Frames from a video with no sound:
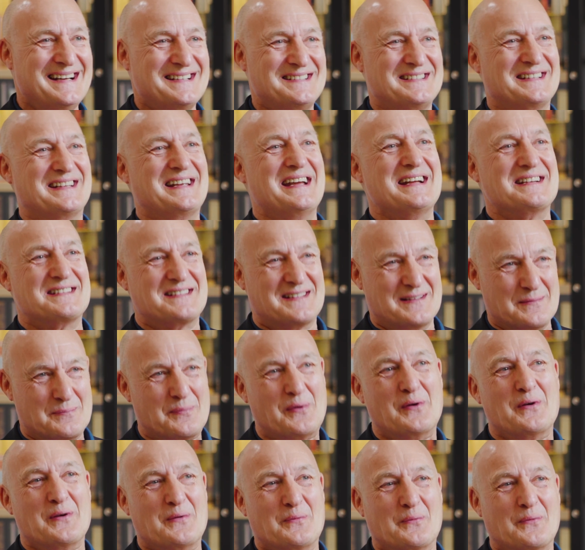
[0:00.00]
to get to the
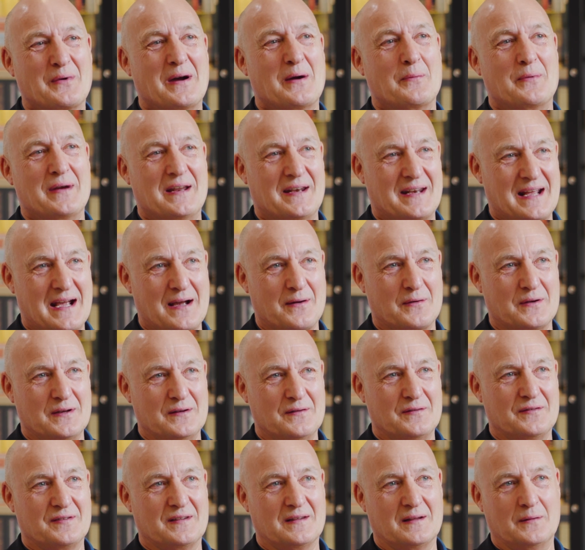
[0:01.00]
point where we're now
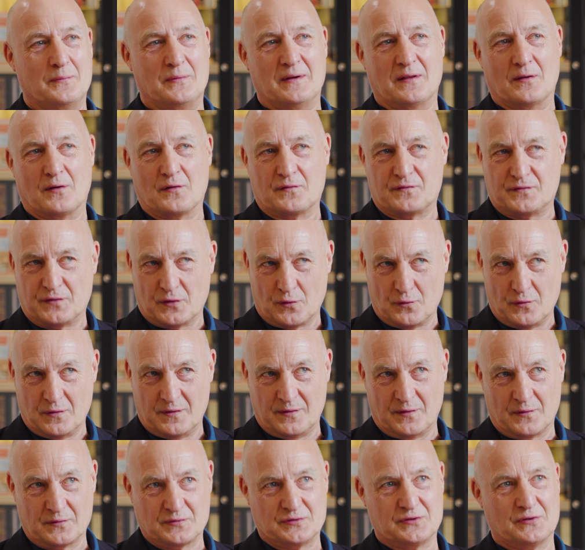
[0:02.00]
using them with offshore
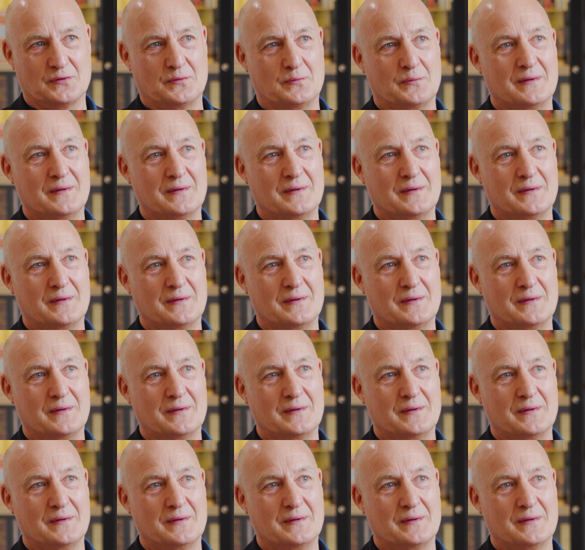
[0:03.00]
and onshore